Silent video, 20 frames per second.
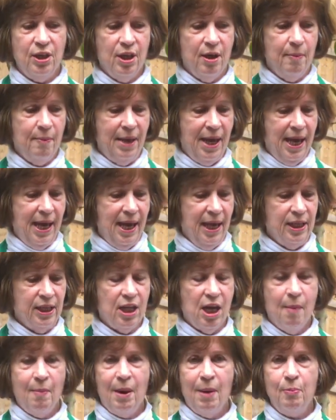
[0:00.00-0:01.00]
them and
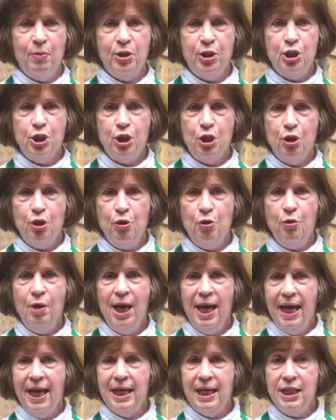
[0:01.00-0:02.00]
come up with
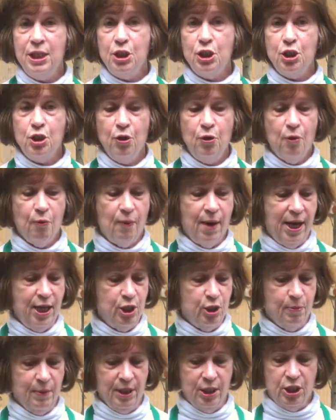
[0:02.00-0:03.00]
at least two
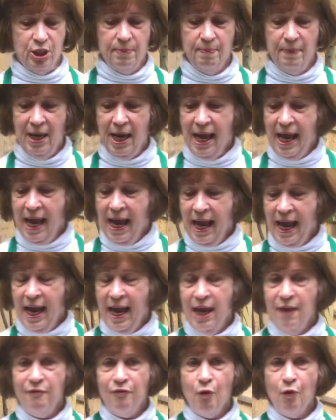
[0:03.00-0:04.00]
arrangements.
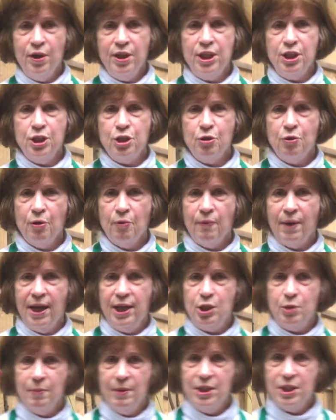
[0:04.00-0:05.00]
And for these 2
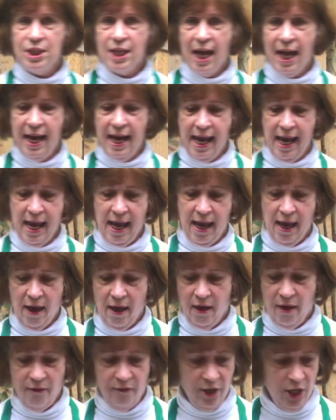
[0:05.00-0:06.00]
arrangements, I
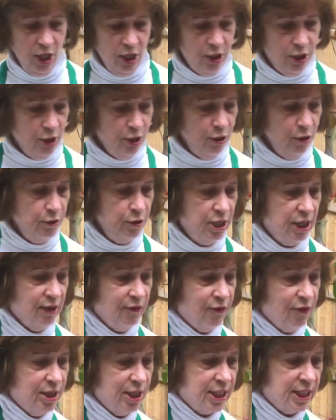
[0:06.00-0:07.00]
have 2
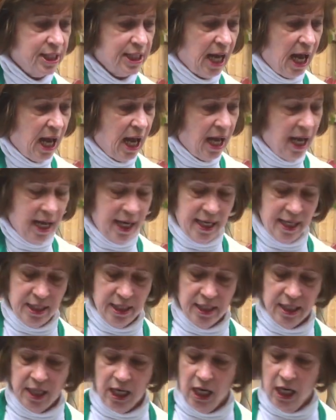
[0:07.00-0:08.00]
different
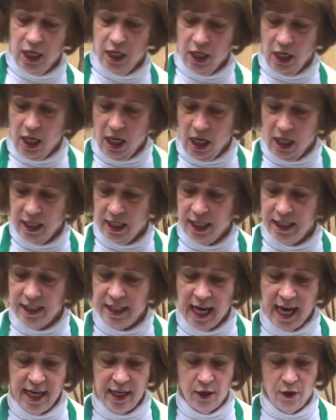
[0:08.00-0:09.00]
sized
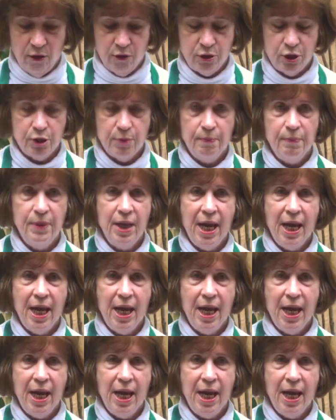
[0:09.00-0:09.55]
containers.